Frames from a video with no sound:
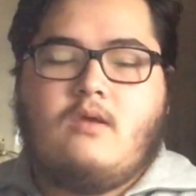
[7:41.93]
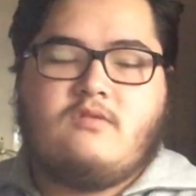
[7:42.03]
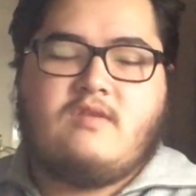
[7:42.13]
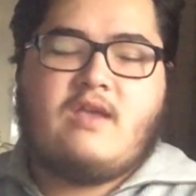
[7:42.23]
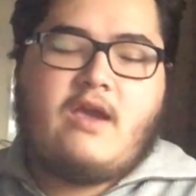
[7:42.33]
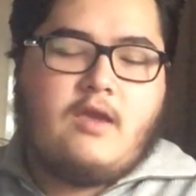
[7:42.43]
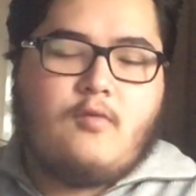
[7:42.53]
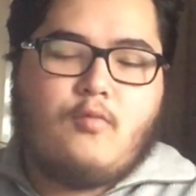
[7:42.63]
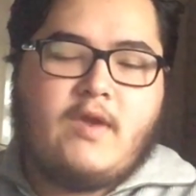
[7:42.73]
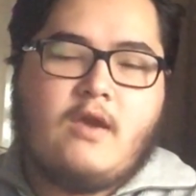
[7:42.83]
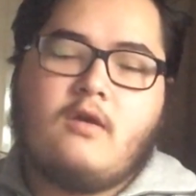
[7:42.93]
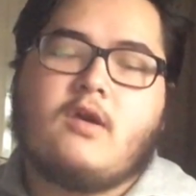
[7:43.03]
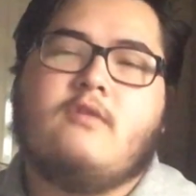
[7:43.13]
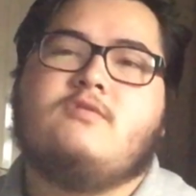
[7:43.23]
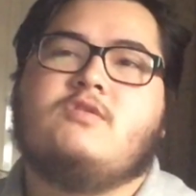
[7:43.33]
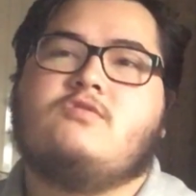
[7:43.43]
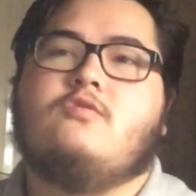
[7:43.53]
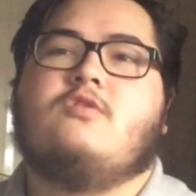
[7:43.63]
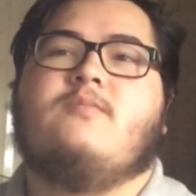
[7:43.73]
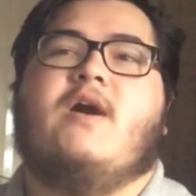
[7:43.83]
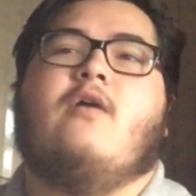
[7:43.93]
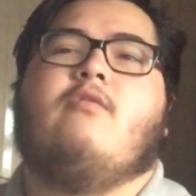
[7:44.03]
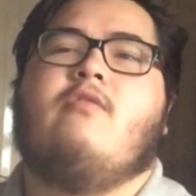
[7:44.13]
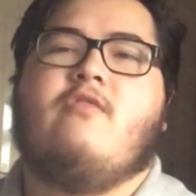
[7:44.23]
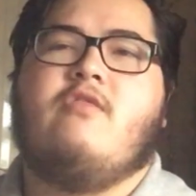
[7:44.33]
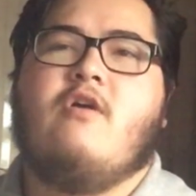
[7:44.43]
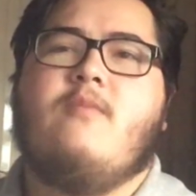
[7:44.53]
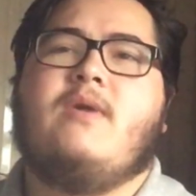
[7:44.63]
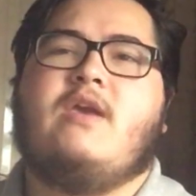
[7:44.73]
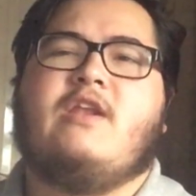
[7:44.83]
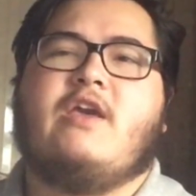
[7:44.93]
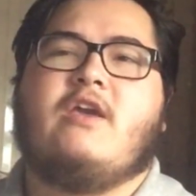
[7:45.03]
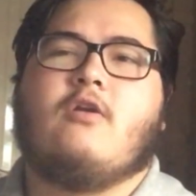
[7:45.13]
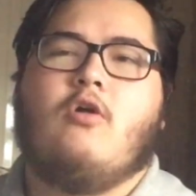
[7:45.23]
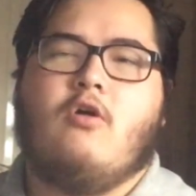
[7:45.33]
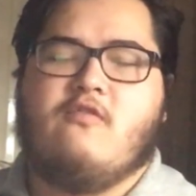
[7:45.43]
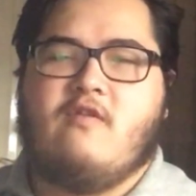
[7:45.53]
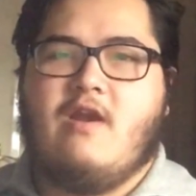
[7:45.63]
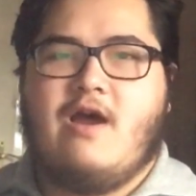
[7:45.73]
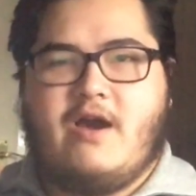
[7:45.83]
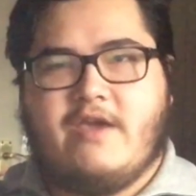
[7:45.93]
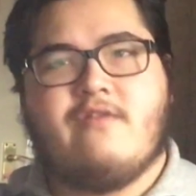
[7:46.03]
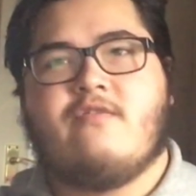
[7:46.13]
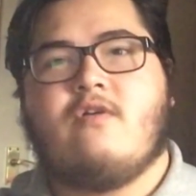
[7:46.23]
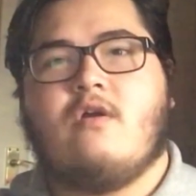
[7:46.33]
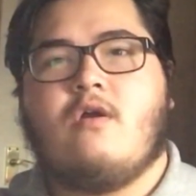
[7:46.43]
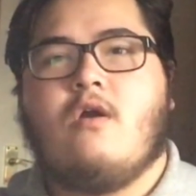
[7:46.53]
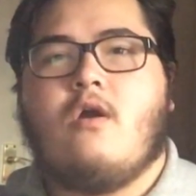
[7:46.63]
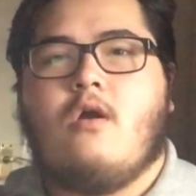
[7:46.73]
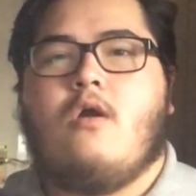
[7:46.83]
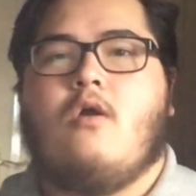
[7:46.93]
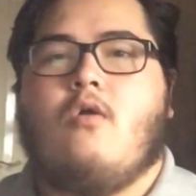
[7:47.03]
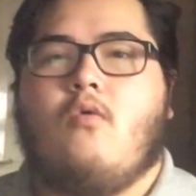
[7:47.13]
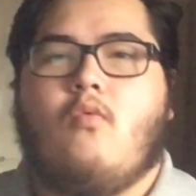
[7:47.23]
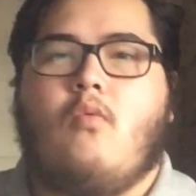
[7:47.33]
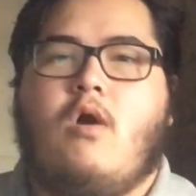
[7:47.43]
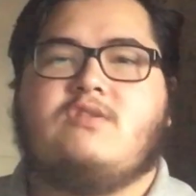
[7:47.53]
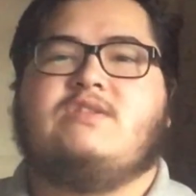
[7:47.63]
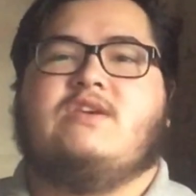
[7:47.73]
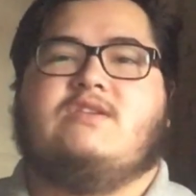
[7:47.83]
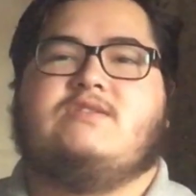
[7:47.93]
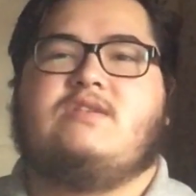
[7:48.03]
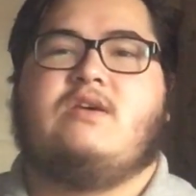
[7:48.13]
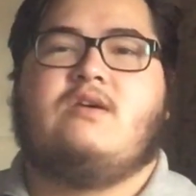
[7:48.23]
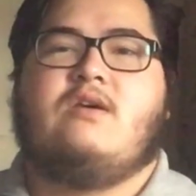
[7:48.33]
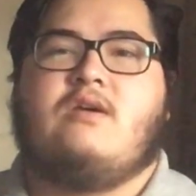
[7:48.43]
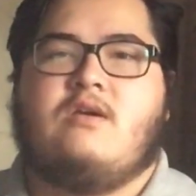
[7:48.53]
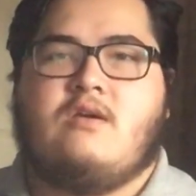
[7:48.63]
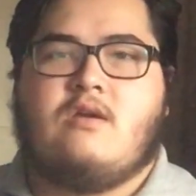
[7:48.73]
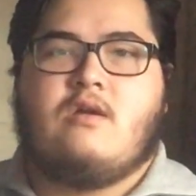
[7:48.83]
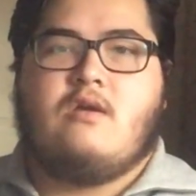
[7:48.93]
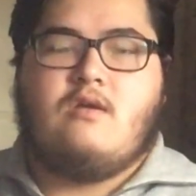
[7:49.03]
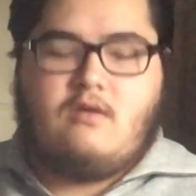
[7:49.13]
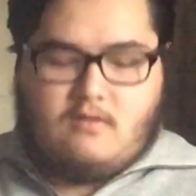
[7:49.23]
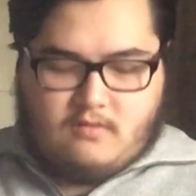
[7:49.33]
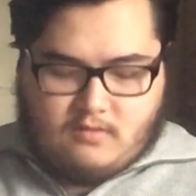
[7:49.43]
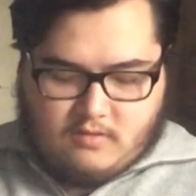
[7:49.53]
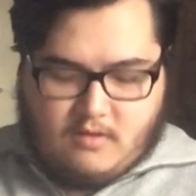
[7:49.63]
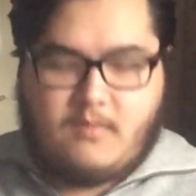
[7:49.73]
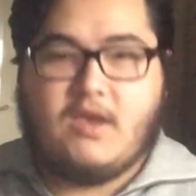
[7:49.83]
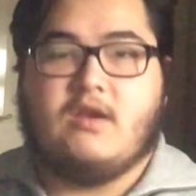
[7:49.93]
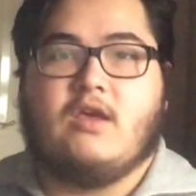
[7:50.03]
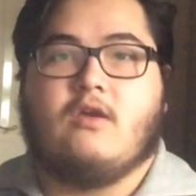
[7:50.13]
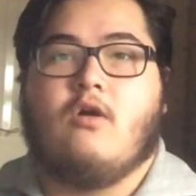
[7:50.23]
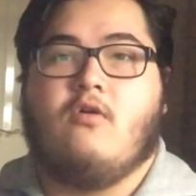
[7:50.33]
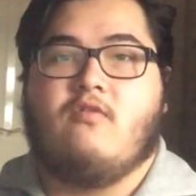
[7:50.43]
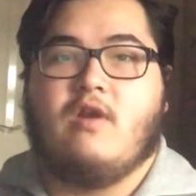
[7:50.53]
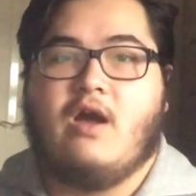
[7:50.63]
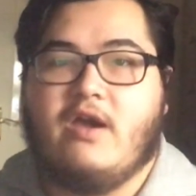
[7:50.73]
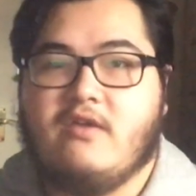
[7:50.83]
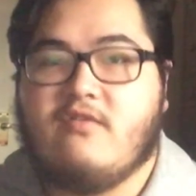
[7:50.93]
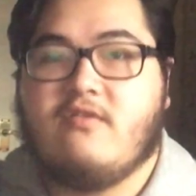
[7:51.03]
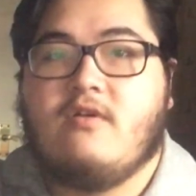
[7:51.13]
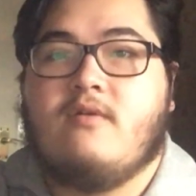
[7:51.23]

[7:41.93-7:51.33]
Today we are going to talk about the meaning of life. What is the meaning of life?